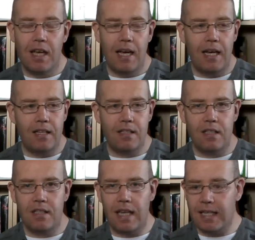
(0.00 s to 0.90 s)
And
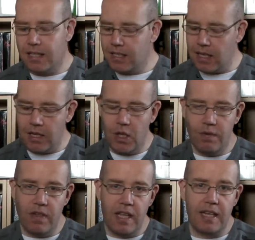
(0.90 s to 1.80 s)
that's
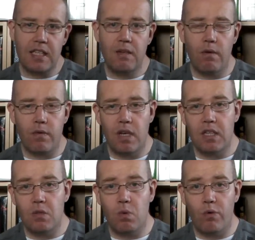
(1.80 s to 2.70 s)
another negative of
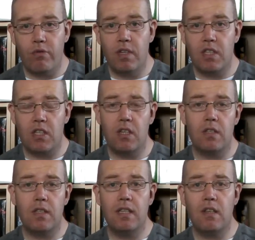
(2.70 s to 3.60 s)
Gears of War 3, is the
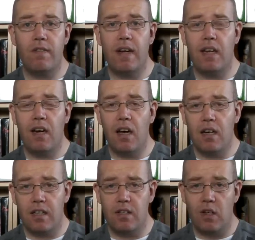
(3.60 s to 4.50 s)
cutscenes. I found a lot
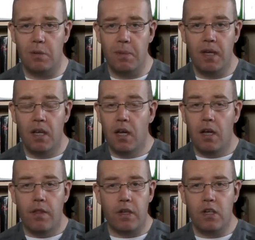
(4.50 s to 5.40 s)
of the time
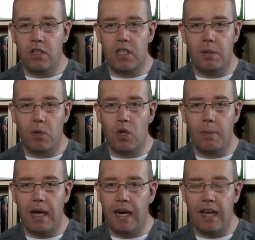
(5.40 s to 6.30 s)
the cutscene would come
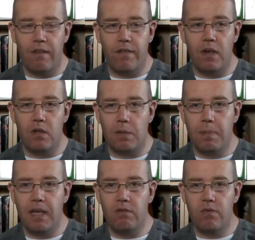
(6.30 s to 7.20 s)
out of left field. I'd
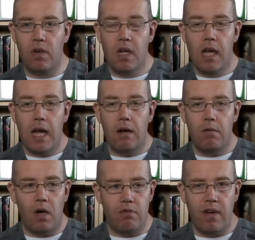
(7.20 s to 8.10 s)
be
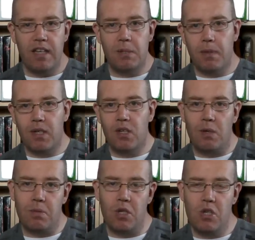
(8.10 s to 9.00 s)
like raising my gun
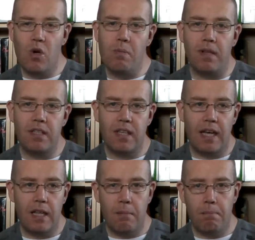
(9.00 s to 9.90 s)
up to shoot a monster,
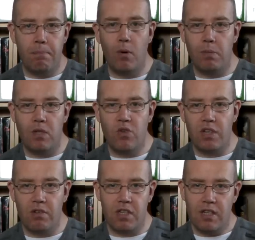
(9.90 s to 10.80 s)
and then boom, it
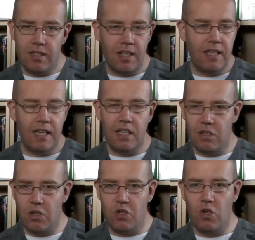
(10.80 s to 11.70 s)
trigger a cutscene and it
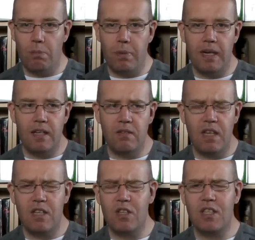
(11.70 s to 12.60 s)
just jump in, and
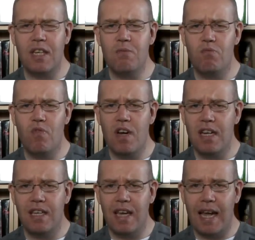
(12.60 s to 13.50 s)
it just seemed
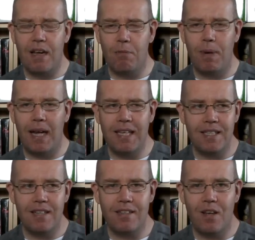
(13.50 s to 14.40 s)
really out of place.
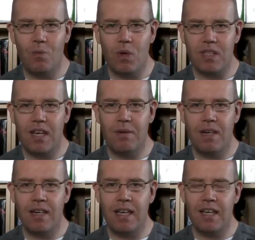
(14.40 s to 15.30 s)
And I was like, what's going
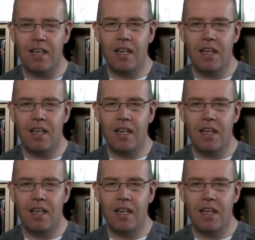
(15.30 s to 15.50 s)
on here?